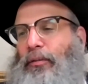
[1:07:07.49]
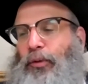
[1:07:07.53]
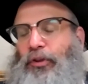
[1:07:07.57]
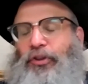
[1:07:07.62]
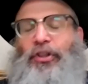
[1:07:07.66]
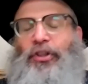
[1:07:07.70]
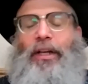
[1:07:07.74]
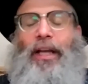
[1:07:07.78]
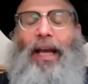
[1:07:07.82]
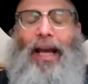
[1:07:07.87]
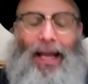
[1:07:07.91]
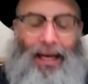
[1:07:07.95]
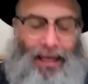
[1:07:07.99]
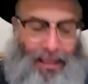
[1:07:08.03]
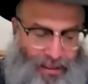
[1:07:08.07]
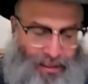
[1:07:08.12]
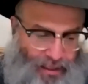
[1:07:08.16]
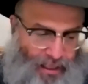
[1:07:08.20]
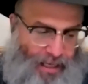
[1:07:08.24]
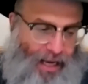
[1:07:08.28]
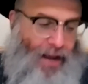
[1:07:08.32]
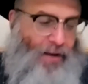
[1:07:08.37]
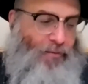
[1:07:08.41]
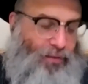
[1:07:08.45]
which again is
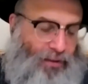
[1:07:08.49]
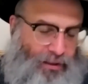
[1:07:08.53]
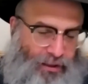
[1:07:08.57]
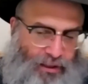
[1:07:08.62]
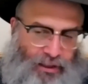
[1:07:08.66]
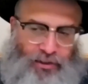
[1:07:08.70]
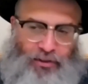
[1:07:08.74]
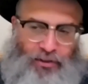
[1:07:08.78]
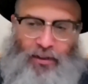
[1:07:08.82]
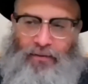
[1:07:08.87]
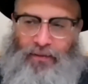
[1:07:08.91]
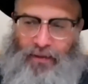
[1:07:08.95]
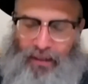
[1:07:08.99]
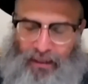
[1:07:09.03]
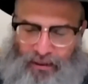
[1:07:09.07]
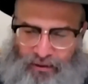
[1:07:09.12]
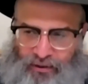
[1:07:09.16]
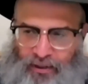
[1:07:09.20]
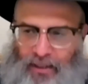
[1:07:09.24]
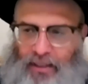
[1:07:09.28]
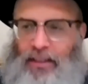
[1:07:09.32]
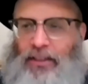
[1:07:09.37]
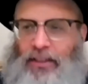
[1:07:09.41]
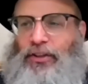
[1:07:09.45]
the emphasis of
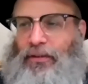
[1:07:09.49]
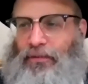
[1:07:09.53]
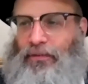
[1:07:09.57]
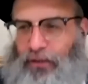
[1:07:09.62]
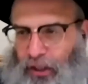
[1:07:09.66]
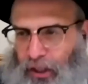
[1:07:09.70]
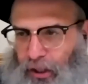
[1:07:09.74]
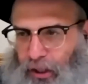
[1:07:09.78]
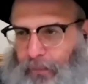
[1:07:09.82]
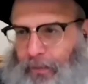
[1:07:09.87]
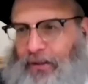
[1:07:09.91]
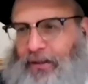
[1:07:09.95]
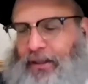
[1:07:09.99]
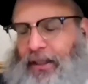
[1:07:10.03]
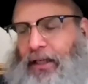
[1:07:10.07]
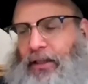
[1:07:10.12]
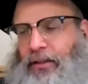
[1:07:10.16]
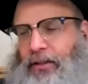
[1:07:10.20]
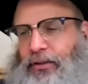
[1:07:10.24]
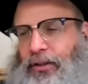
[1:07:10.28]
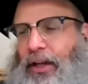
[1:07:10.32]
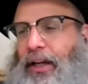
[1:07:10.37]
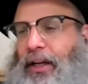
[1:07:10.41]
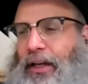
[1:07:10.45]
Chassidus of Dirah
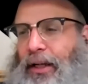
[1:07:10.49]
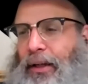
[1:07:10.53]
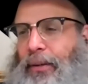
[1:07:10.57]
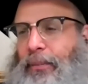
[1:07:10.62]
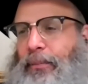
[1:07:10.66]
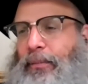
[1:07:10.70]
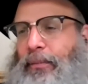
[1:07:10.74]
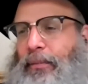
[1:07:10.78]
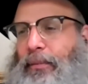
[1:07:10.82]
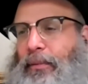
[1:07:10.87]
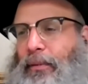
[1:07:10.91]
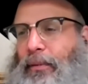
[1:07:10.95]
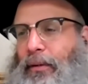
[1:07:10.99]
B'Tachtonim,